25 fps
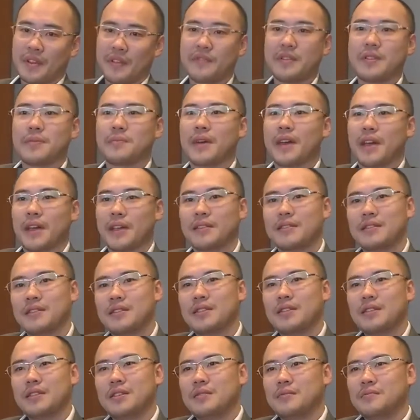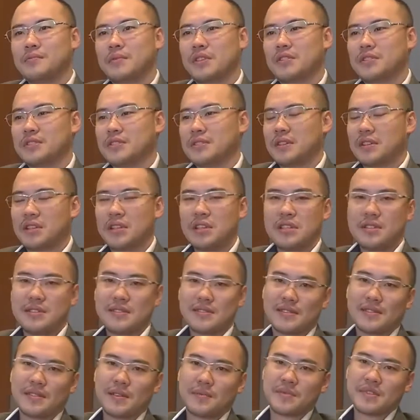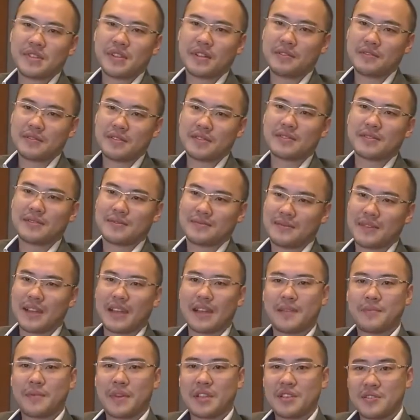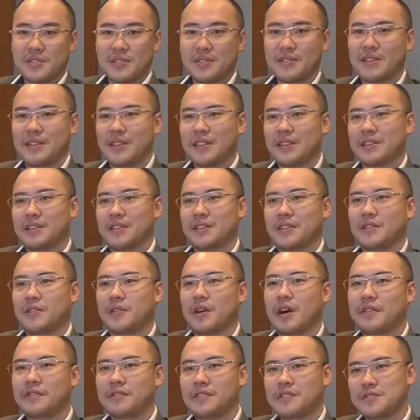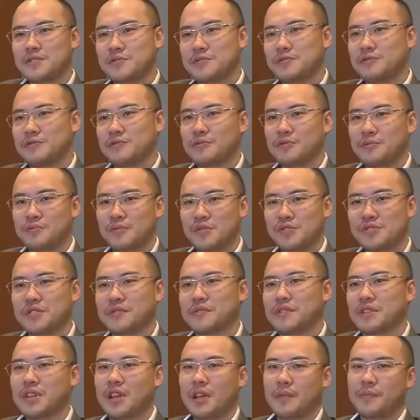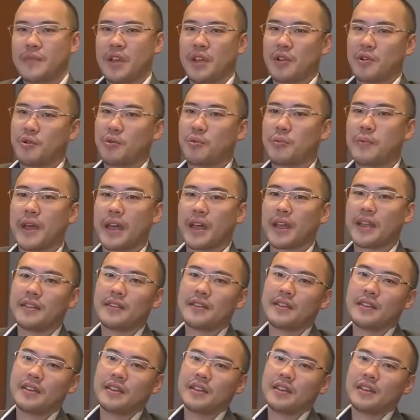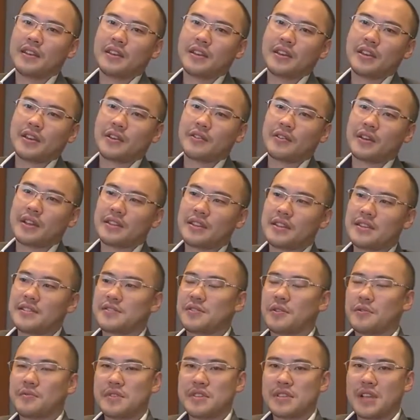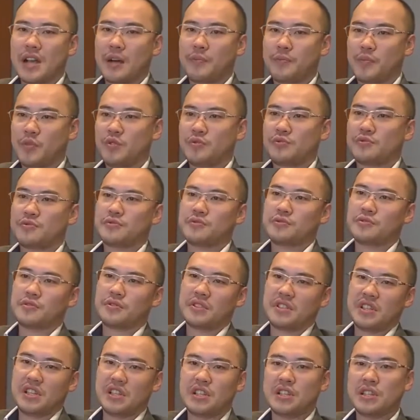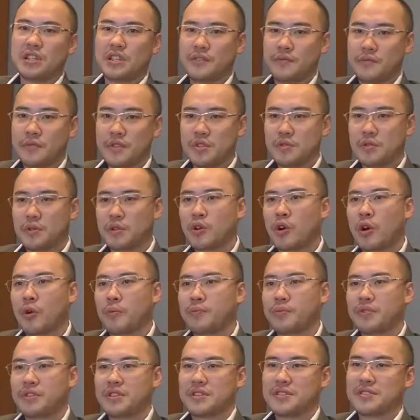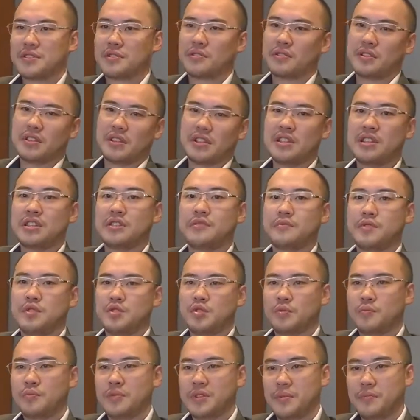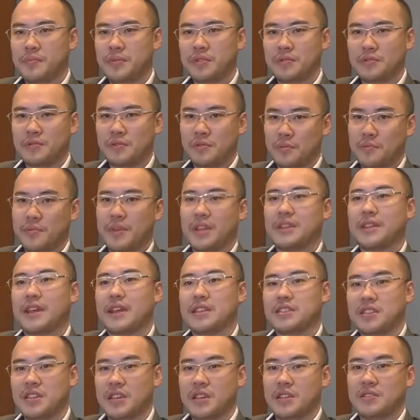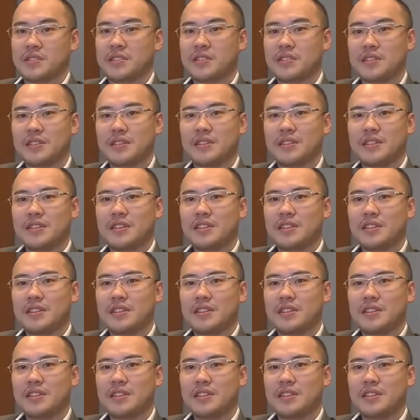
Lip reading: feedback, because the kids themselves, like I mentioned earlier, after school, most of the time they go back. I think it's always up to the individual corporates or the individual people to make that change.